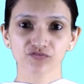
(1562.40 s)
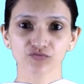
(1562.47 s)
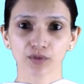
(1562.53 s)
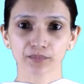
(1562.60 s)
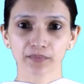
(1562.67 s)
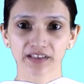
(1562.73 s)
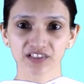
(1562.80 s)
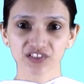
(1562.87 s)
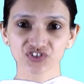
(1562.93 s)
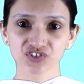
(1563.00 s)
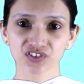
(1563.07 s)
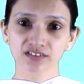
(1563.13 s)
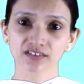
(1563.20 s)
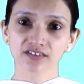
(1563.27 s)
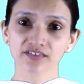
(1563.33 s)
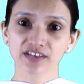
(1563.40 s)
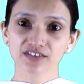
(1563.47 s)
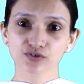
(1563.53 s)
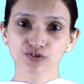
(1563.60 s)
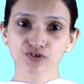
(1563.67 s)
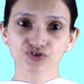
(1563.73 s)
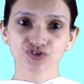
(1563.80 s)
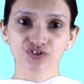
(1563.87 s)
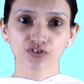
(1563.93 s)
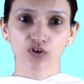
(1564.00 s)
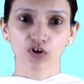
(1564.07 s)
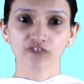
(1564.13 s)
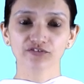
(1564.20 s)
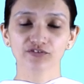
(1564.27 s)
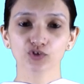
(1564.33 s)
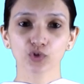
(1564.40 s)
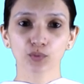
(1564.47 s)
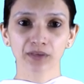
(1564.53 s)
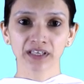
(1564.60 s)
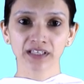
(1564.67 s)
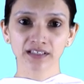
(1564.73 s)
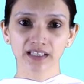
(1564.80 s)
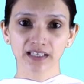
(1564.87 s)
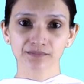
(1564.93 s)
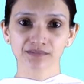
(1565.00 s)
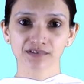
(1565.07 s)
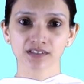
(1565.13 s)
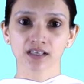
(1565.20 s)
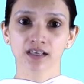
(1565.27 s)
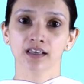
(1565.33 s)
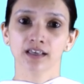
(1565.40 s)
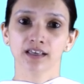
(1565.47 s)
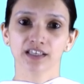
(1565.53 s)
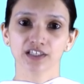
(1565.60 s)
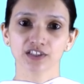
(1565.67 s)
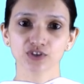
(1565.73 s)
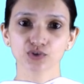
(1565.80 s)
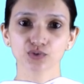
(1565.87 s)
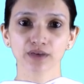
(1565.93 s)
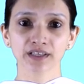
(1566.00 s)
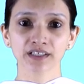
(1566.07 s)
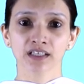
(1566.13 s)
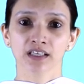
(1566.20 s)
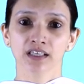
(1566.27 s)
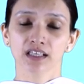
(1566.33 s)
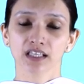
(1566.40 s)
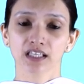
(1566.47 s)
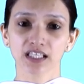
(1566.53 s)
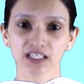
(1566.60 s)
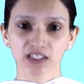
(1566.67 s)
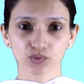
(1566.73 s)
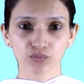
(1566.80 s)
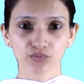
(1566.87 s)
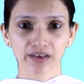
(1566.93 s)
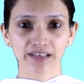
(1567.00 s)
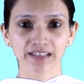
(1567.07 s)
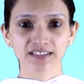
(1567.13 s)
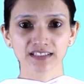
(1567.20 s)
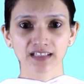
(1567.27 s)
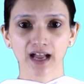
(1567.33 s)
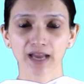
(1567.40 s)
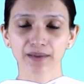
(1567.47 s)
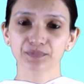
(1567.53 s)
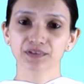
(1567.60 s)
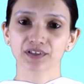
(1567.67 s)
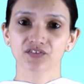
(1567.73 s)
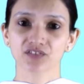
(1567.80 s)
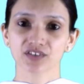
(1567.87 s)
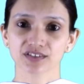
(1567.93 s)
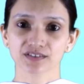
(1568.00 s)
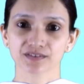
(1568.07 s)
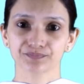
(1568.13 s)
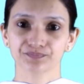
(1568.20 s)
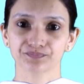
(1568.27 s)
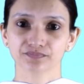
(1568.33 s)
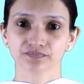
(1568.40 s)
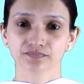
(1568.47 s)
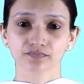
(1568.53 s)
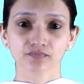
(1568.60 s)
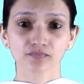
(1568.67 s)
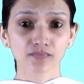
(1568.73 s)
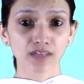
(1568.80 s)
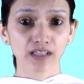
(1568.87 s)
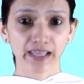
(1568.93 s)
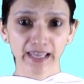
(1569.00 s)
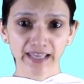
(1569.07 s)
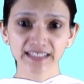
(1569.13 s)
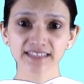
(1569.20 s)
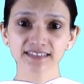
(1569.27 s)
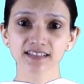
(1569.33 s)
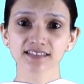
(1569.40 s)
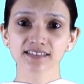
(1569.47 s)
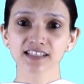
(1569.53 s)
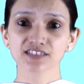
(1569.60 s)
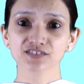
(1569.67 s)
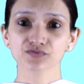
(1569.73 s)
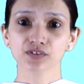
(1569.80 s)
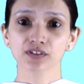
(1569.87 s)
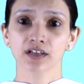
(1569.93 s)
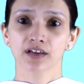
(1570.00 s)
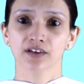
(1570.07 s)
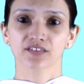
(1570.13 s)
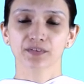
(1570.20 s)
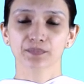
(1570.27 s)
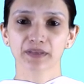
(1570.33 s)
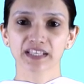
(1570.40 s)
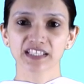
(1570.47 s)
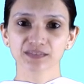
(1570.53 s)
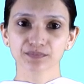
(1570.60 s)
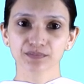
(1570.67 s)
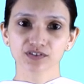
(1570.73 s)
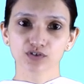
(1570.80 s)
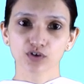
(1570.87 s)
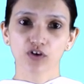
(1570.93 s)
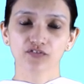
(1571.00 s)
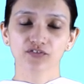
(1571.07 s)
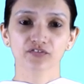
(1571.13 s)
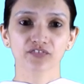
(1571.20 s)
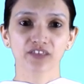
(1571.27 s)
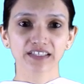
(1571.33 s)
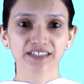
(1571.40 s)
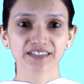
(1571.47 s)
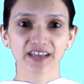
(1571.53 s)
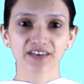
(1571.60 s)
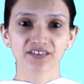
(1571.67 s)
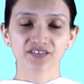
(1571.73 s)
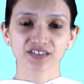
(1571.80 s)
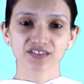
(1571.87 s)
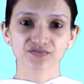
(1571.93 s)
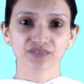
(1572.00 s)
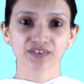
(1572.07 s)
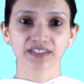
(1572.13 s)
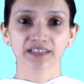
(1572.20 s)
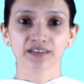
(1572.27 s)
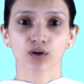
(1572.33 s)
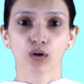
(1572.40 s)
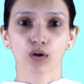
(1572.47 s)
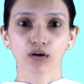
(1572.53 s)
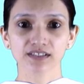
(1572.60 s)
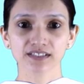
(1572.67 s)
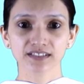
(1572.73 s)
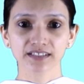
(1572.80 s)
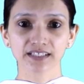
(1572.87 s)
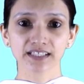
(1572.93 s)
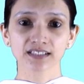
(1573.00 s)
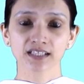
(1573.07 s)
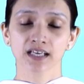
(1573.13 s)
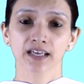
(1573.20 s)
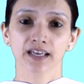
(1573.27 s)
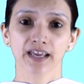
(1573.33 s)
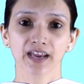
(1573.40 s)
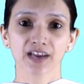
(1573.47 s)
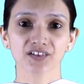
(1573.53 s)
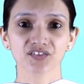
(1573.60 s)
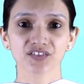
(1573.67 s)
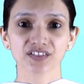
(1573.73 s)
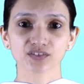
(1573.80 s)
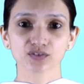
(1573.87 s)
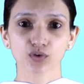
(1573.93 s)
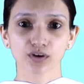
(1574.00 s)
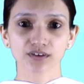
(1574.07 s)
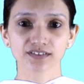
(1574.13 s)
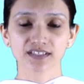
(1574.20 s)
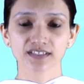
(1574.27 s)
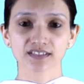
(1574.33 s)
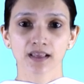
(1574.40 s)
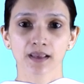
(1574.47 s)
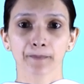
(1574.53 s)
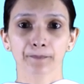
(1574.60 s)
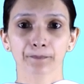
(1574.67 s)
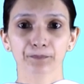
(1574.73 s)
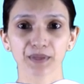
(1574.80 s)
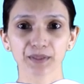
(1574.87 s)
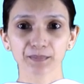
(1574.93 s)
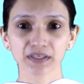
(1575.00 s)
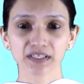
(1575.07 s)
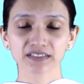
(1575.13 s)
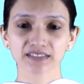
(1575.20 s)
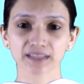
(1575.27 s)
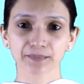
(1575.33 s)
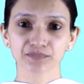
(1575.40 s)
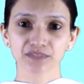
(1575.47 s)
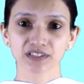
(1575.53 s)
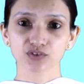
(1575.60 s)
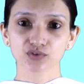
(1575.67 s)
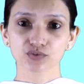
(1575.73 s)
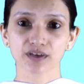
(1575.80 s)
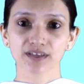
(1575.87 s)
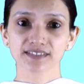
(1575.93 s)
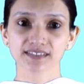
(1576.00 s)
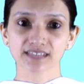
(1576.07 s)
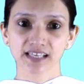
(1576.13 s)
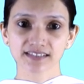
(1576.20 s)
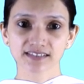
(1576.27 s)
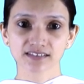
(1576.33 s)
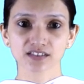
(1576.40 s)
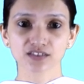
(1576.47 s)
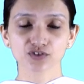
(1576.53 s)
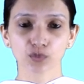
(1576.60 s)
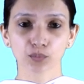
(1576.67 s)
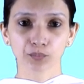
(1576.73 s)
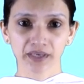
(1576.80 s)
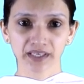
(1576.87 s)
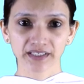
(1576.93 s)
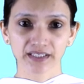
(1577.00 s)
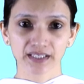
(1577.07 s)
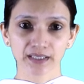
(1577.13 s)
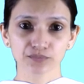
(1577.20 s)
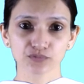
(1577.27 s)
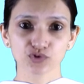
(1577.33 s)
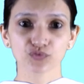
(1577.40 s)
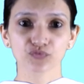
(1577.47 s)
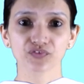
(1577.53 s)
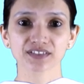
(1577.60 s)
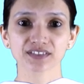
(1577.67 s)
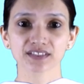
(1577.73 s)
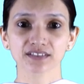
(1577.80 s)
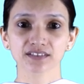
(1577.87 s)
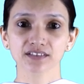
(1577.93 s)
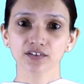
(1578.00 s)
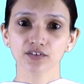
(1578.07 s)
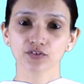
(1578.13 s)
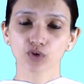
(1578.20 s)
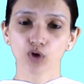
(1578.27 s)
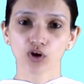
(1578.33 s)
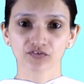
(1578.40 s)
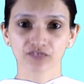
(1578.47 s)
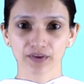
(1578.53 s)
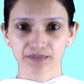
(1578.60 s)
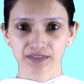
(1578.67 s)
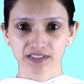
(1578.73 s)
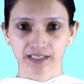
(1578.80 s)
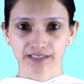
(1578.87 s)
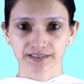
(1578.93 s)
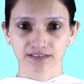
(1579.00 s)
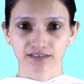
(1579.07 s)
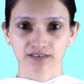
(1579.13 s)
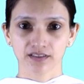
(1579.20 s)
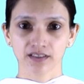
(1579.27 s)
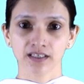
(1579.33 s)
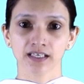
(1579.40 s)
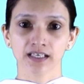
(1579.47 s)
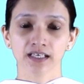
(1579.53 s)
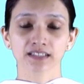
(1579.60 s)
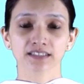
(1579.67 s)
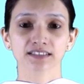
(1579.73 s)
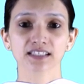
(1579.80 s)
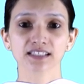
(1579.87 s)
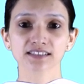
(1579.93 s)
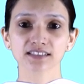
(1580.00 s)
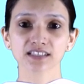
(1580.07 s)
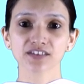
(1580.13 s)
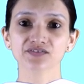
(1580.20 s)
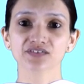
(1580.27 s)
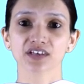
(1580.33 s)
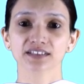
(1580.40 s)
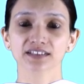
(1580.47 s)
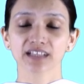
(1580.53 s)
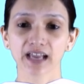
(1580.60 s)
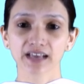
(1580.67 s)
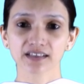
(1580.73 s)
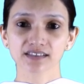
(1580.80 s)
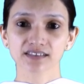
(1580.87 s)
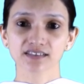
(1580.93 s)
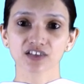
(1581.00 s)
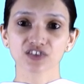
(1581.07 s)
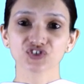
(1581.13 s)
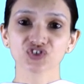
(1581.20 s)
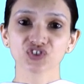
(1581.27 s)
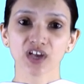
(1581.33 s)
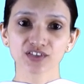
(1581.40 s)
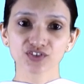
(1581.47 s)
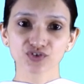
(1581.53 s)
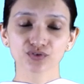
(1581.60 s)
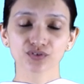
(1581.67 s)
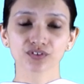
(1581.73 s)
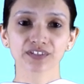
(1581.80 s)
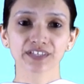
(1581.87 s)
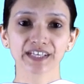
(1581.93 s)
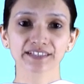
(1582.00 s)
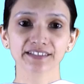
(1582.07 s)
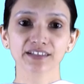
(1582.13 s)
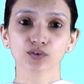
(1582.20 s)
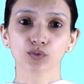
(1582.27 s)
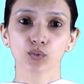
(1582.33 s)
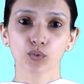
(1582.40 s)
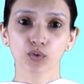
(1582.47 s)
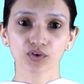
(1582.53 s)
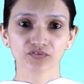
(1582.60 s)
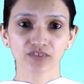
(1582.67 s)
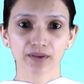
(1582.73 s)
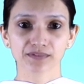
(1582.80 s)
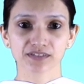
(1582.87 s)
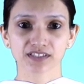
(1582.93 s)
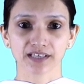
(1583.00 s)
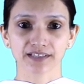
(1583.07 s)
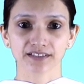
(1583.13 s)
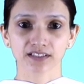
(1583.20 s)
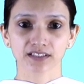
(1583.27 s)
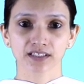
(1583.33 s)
for managing the resolution of domain names into an equivalent IP address. Any successful replacement of a valid address with an alternate address causes people attempting to access the domain name to visit the wrong website. This gives attackers a chance to create their own website